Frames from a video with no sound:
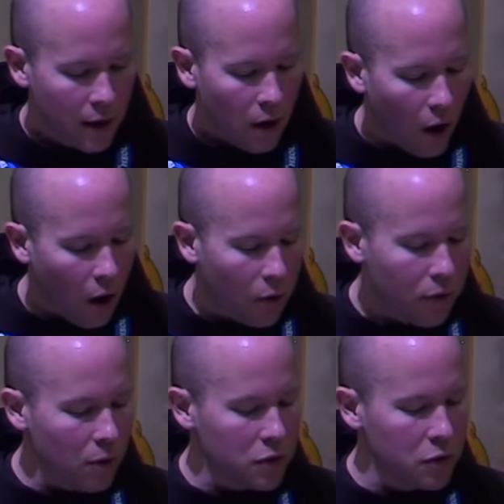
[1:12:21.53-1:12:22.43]
all
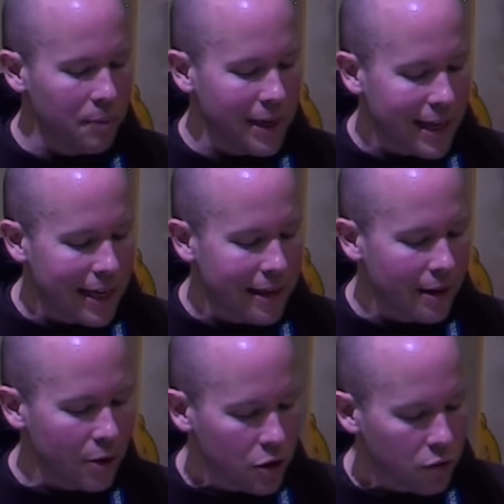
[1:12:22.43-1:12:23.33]
those who begin their
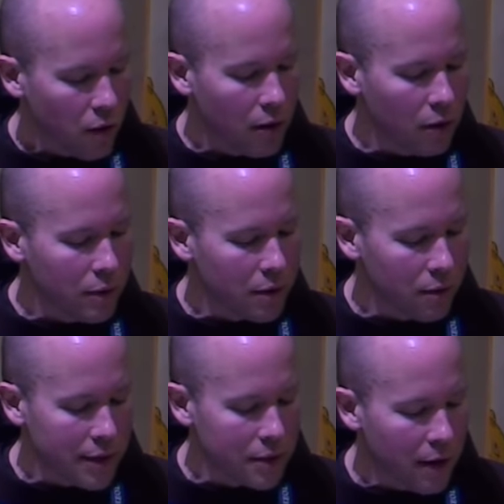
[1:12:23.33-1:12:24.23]
struggle with the
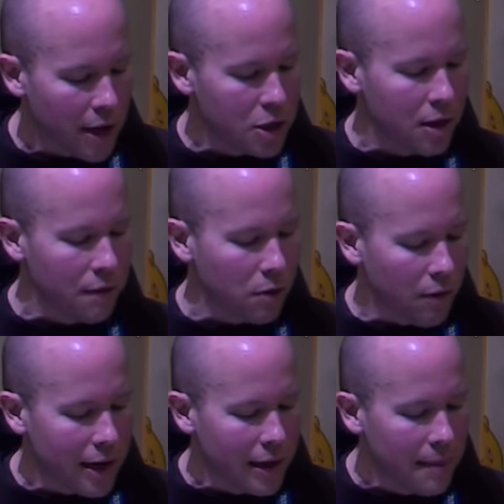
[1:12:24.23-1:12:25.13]
resurrection of the
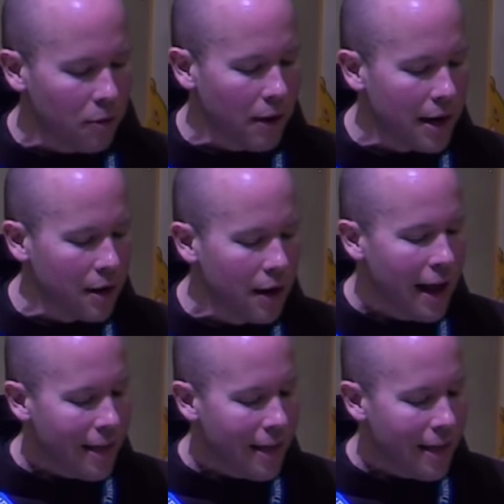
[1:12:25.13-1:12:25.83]
great liberator,